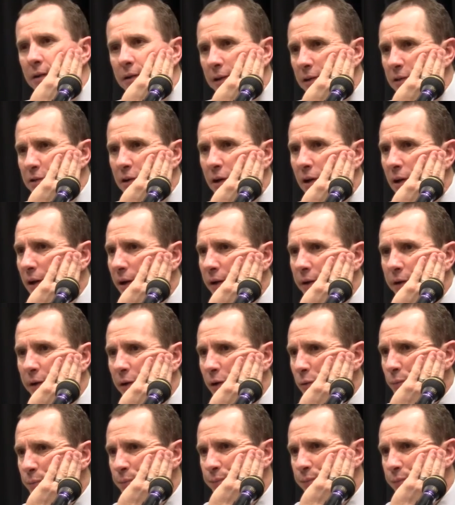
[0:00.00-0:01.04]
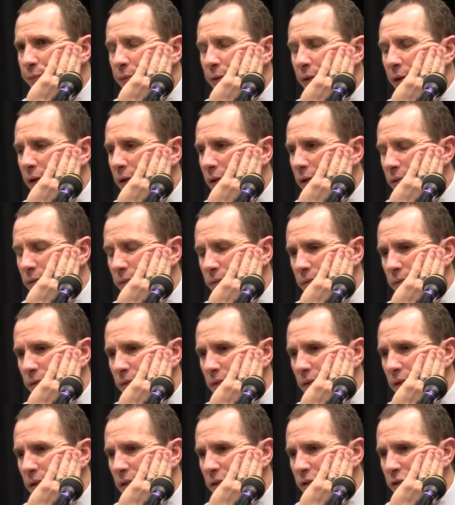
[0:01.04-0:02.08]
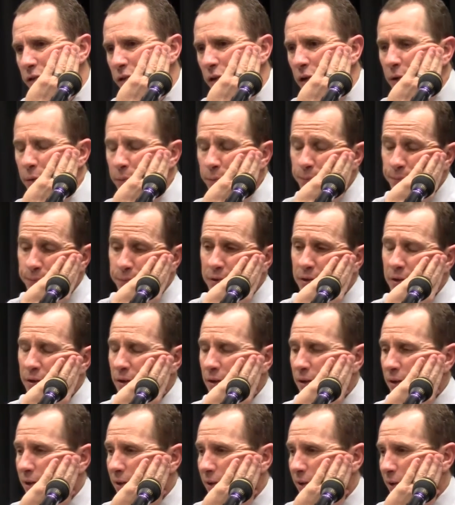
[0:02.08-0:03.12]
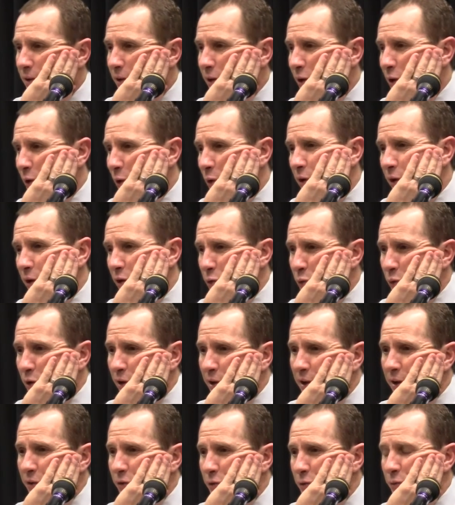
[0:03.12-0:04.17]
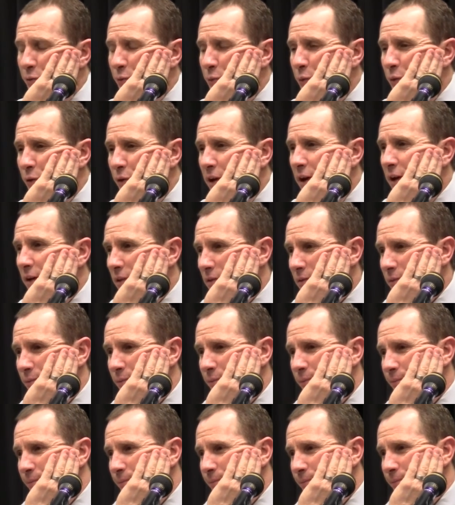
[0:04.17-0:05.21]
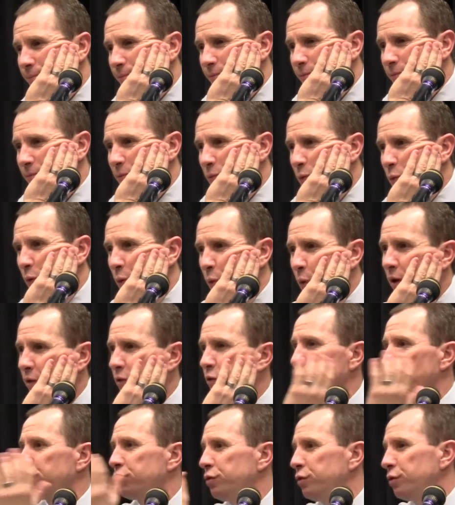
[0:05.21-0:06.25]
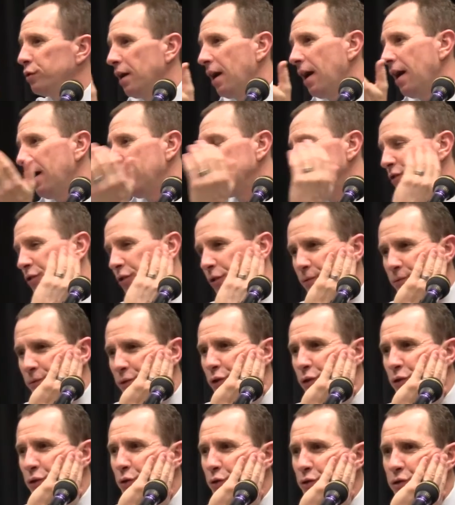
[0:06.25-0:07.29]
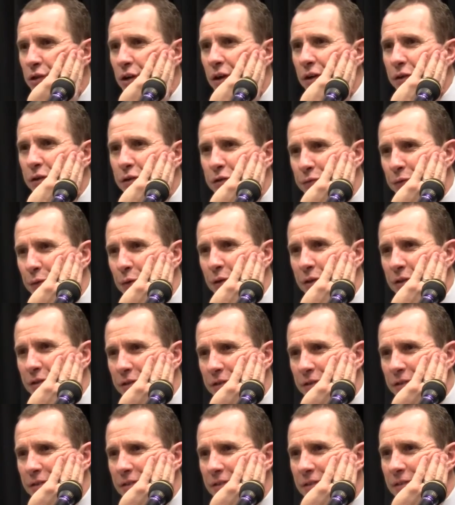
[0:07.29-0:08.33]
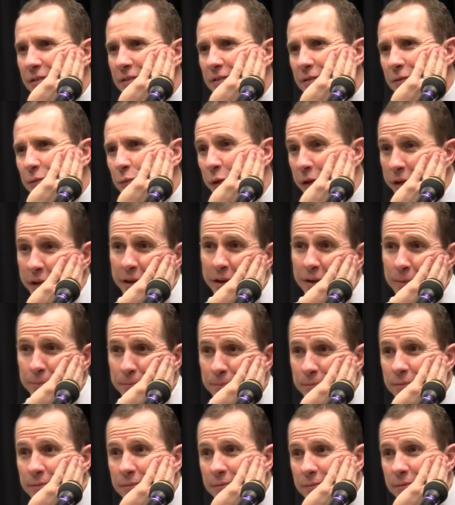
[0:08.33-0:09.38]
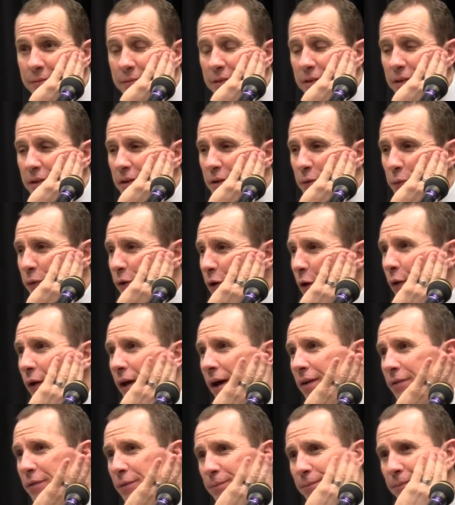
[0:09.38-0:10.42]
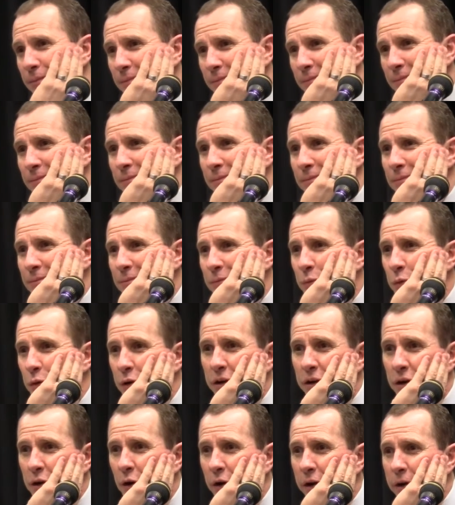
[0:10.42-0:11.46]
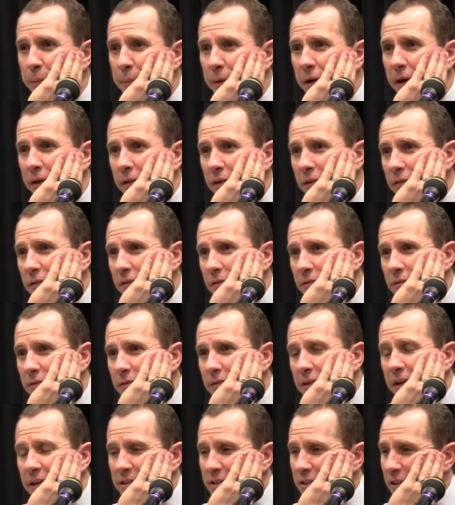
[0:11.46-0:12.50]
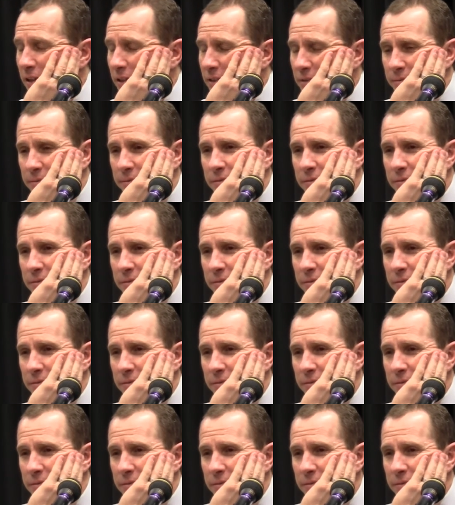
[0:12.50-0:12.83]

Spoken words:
That's all I know. You know, and so you know, it is what it is. We're not. We want those two guys. They're two starters for us. We need them. We don't have them. We're going to go get better. That's it.